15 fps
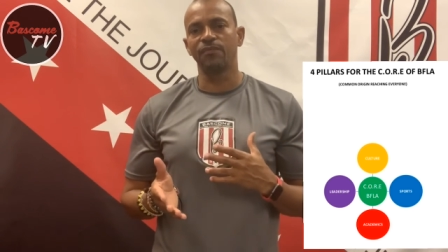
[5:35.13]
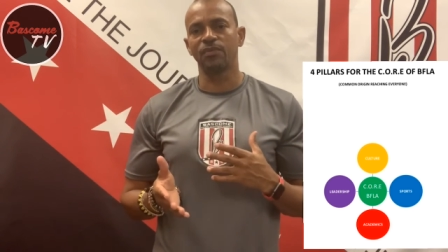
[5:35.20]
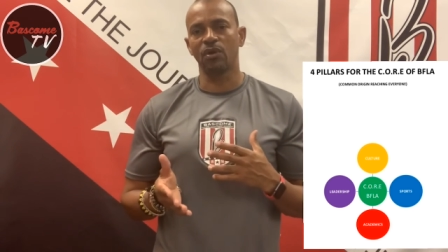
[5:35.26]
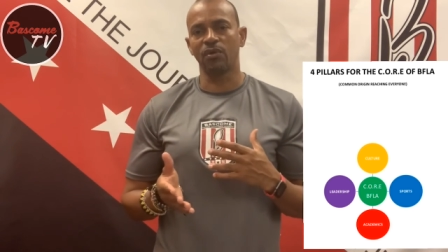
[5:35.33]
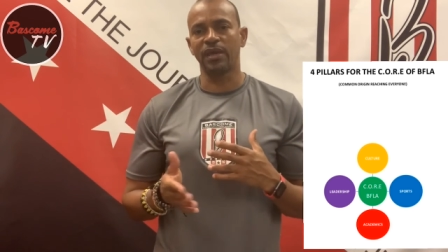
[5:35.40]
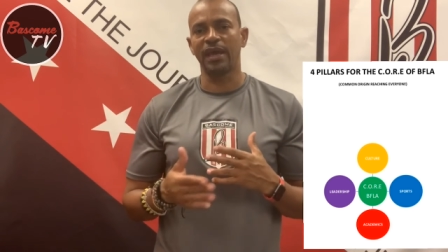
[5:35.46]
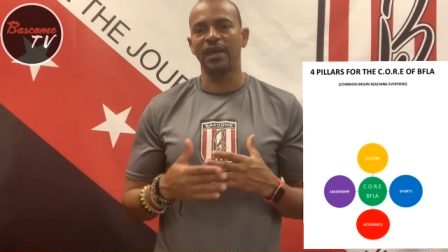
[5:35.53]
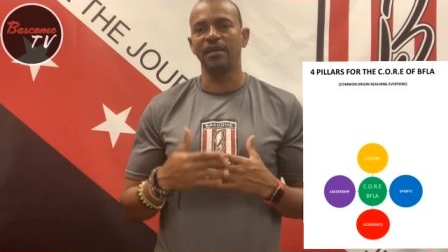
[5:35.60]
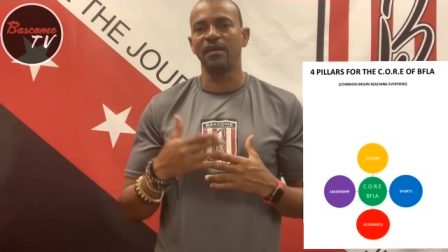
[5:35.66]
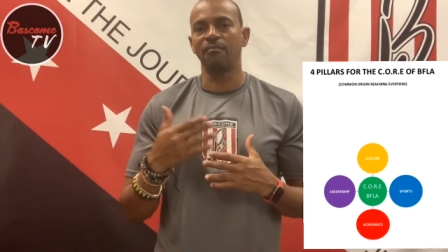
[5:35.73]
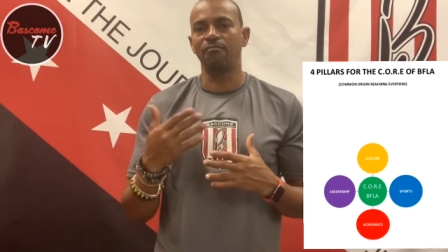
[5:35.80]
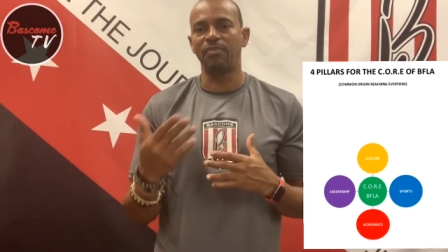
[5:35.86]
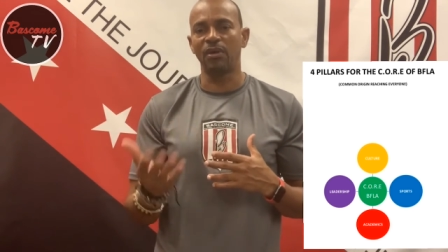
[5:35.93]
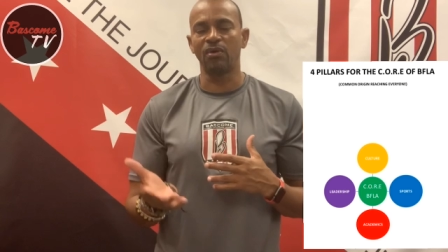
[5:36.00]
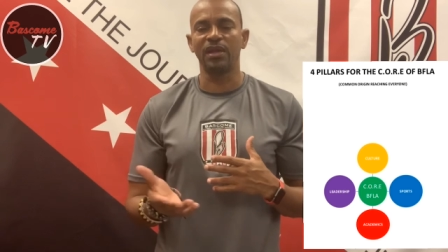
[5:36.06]
Okay,
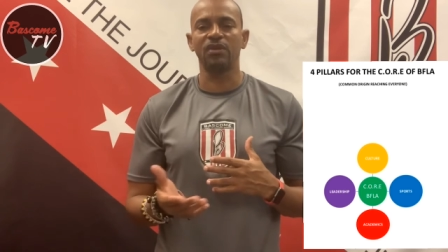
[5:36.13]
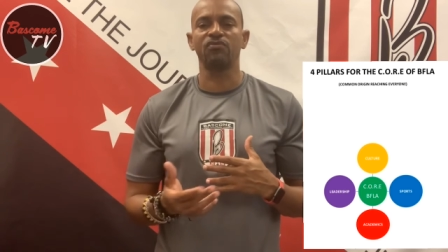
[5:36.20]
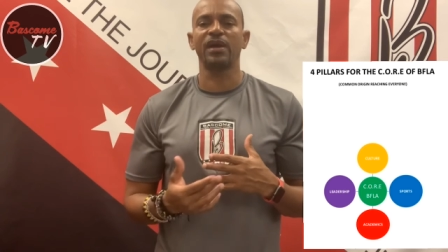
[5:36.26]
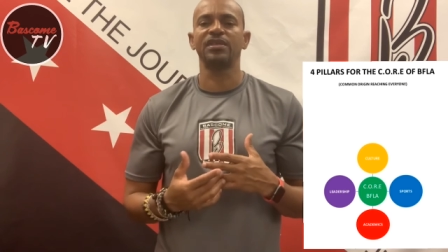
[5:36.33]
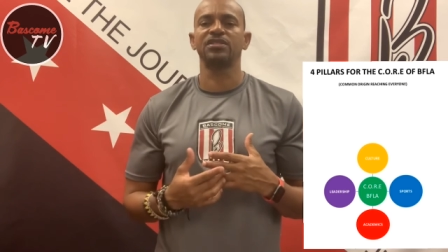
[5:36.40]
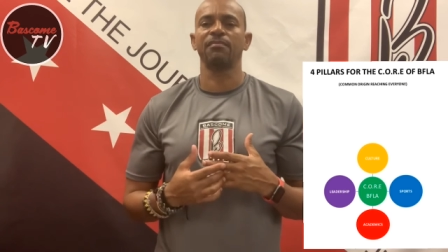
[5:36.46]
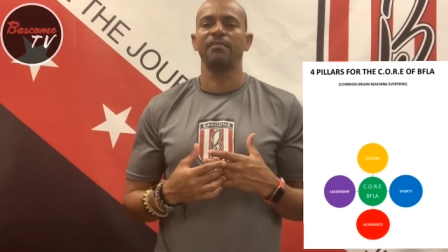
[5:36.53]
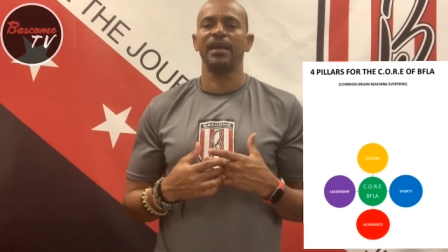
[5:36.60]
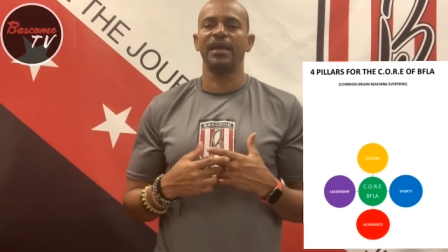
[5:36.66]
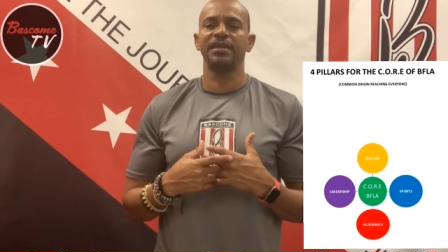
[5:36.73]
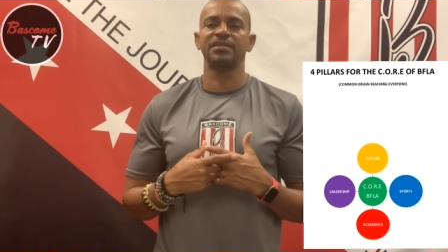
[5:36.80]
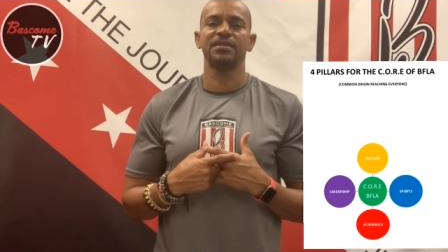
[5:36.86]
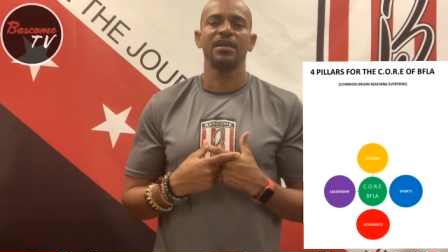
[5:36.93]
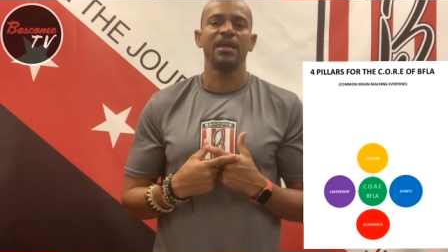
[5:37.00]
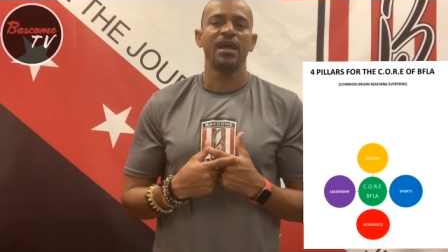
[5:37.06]
building
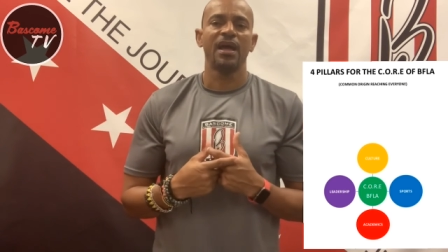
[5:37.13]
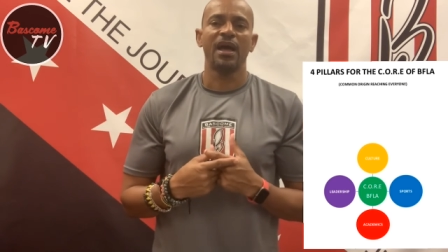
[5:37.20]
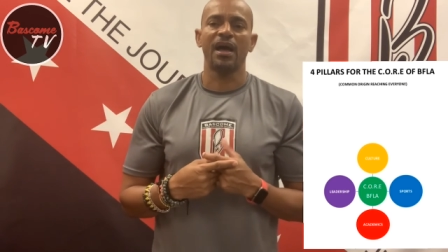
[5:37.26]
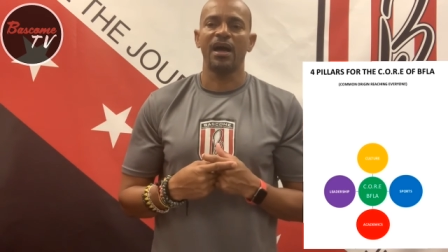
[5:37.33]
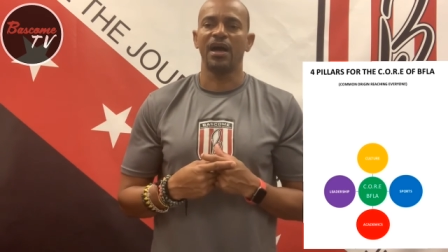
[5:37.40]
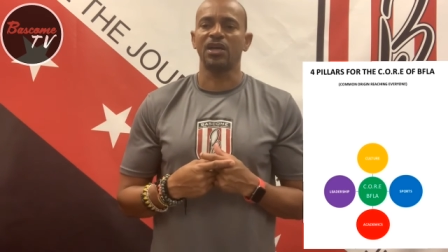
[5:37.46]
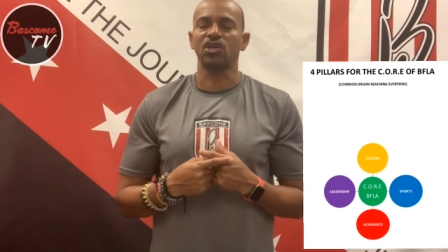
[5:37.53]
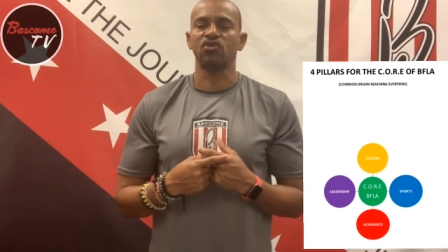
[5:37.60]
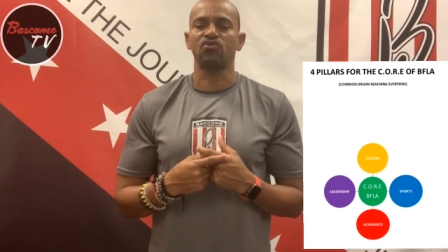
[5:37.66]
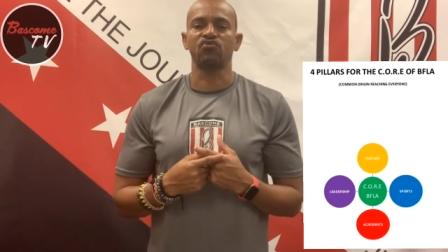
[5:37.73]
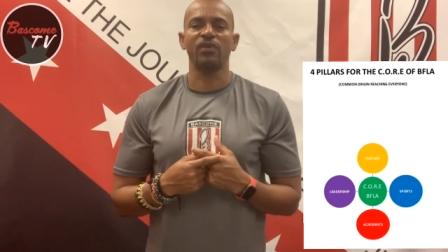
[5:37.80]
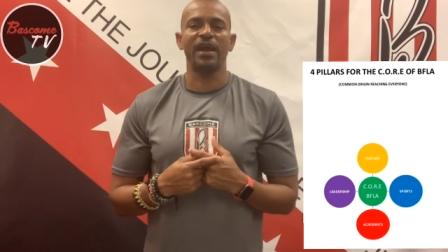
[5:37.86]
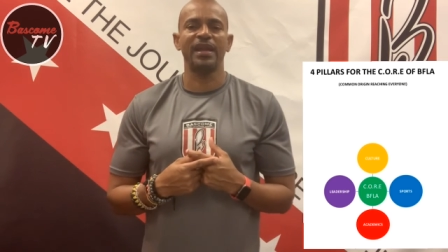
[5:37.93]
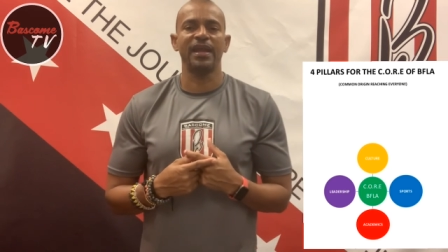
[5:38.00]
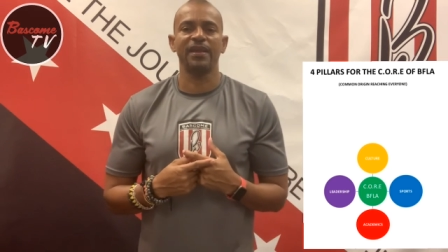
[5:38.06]
resumes,
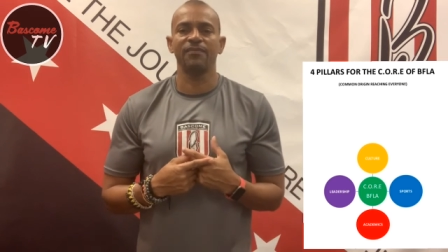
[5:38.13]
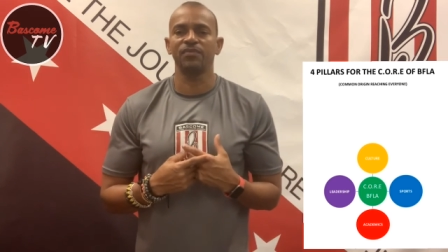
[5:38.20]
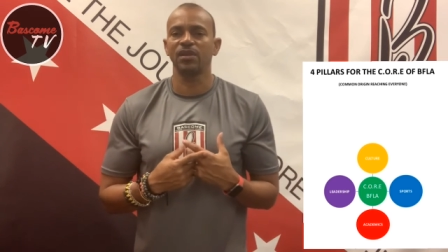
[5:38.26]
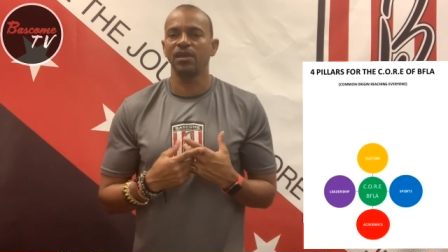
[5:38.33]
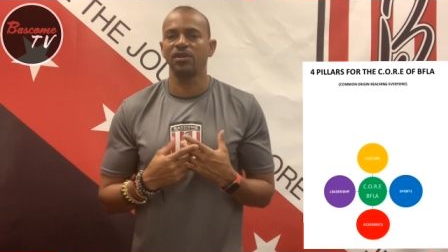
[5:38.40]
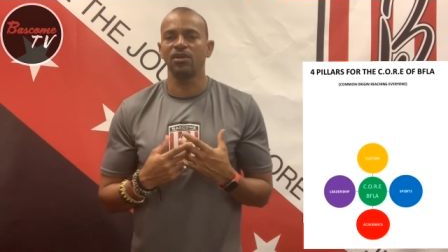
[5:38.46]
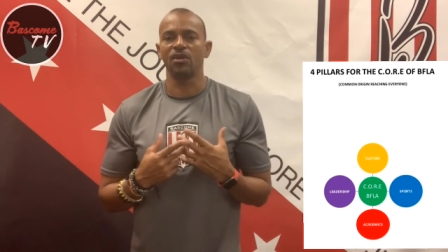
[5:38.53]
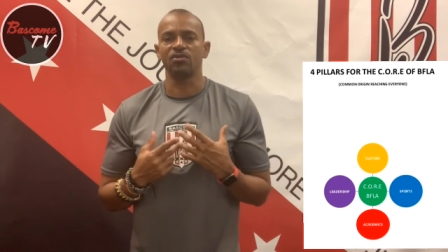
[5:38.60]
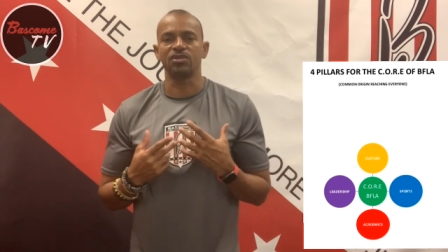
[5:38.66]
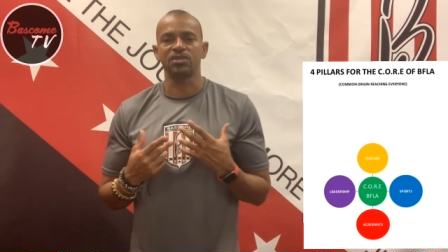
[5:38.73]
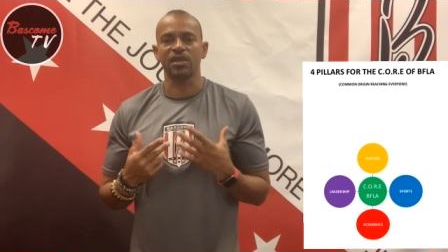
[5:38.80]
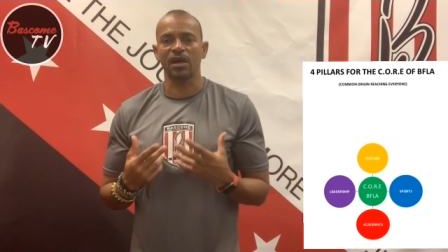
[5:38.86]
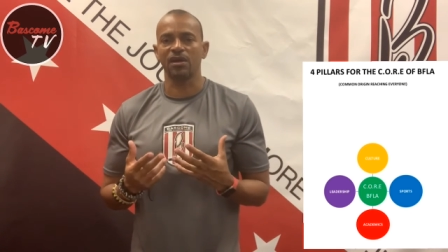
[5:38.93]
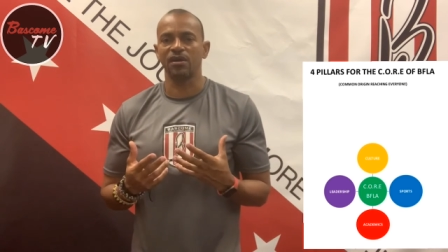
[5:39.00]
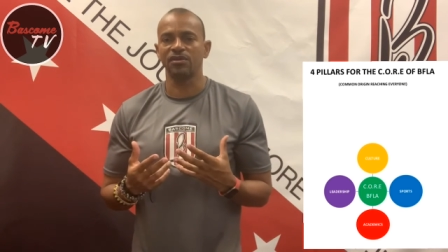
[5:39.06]
creating,
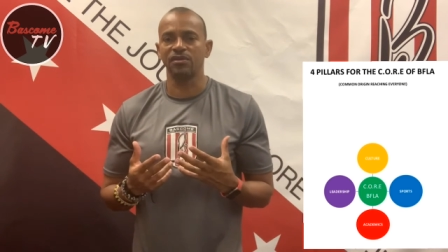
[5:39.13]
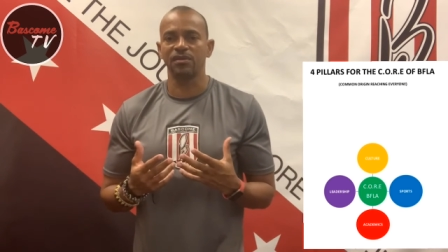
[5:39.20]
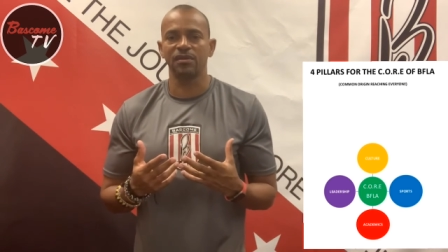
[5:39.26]
soccer,